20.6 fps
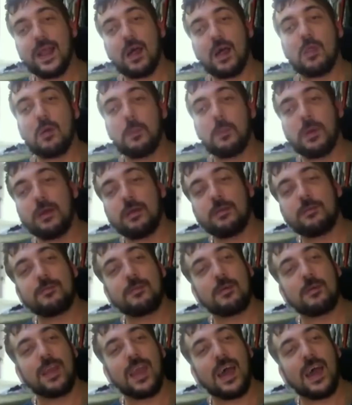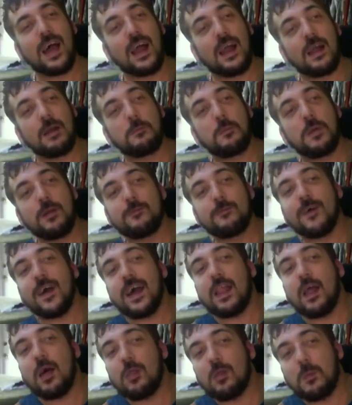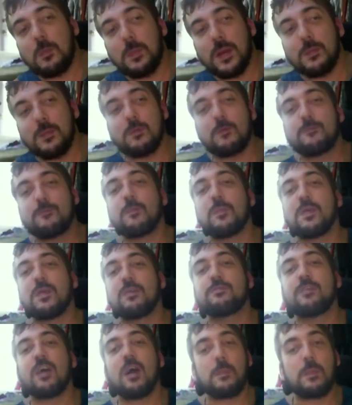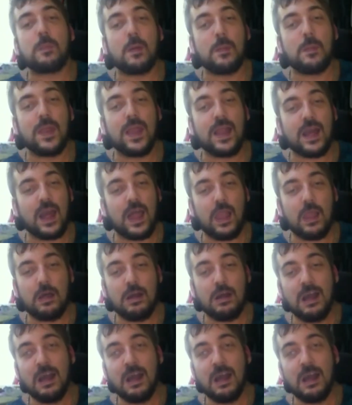a little bit. So yeah, we've had other people from the shop come in and kind of